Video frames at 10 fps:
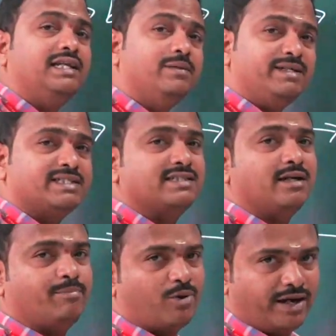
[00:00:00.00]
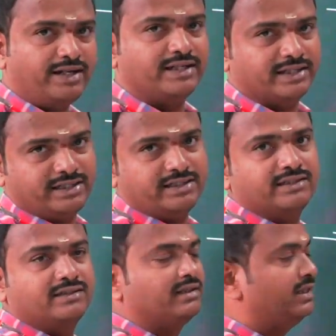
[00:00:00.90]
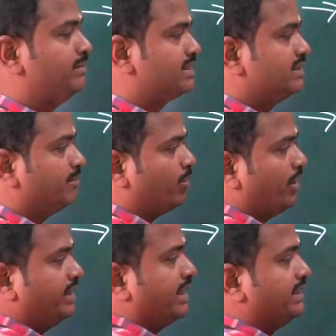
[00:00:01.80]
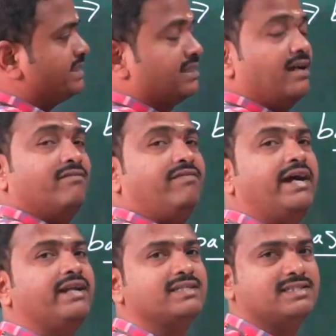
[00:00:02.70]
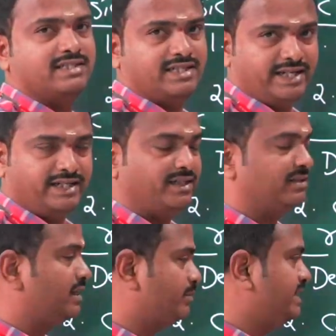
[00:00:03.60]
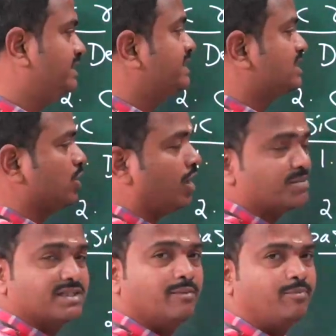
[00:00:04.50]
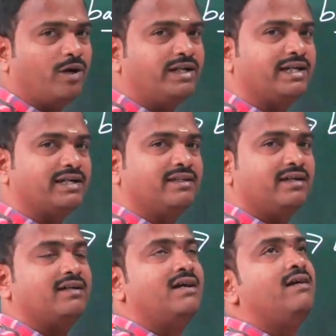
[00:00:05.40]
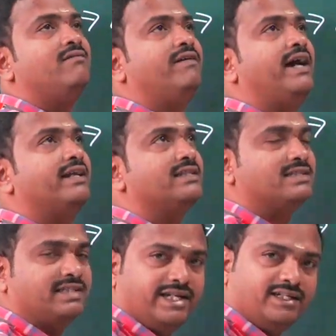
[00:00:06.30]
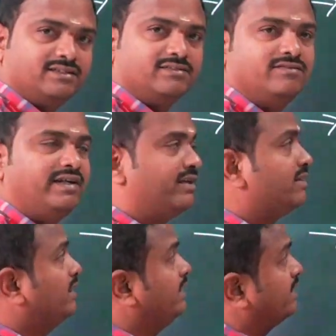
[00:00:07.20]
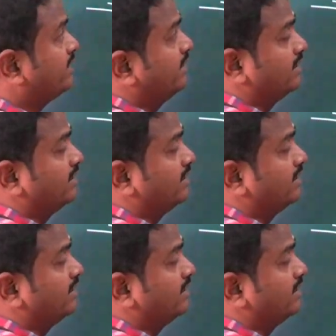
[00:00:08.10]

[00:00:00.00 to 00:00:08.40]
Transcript: limits the pointer at its final state. That means it stops the pointer at the final state, where here